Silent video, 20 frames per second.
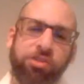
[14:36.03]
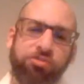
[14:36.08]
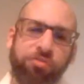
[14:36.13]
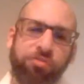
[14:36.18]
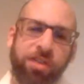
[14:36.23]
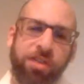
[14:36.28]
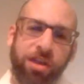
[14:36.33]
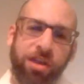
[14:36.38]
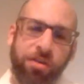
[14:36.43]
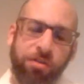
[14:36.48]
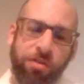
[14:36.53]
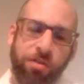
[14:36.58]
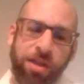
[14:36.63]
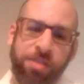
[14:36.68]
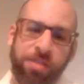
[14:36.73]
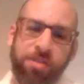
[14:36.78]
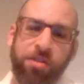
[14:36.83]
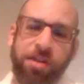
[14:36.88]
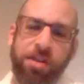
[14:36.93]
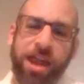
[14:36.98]
more like a
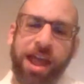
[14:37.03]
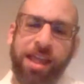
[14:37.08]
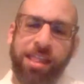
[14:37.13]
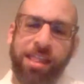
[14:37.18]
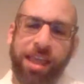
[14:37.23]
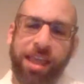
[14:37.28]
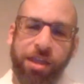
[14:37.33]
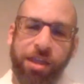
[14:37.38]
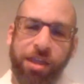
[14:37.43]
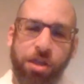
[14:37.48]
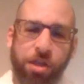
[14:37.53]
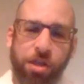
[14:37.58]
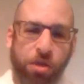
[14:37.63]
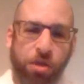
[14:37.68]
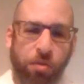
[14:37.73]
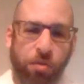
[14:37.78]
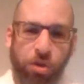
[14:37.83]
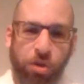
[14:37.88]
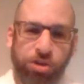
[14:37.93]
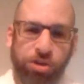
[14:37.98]
trio, and they're not
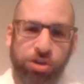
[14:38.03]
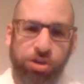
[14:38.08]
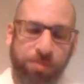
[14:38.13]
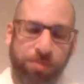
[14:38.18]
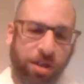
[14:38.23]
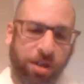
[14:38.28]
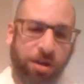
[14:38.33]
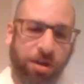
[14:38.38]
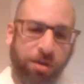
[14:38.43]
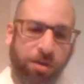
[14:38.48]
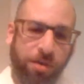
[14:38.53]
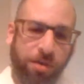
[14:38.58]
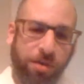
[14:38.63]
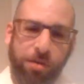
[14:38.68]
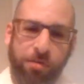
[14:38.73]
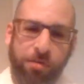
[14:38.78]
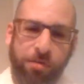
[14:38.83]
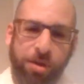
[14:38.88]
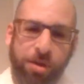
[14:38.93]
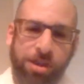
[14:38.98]
like worshiping
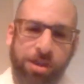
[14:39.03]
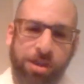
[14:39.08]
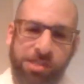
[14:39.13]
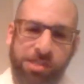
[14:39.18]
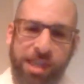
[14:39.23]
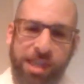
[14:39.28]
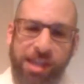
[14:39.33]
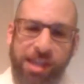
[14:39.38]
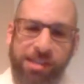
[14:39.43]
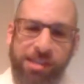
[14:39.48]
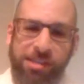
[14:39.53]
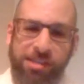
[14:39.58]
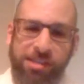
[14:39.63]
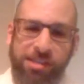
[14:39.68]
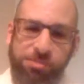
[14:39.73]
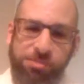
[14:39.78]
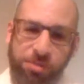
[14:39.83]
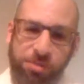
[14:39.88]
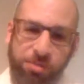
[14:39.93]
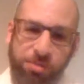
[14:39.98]
her, whereas
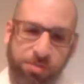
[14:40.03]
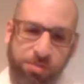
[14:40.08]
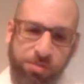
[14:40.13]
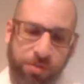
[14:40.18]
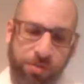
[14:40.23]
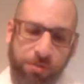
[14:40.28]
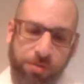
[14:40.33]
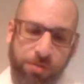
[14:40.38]
that's what they're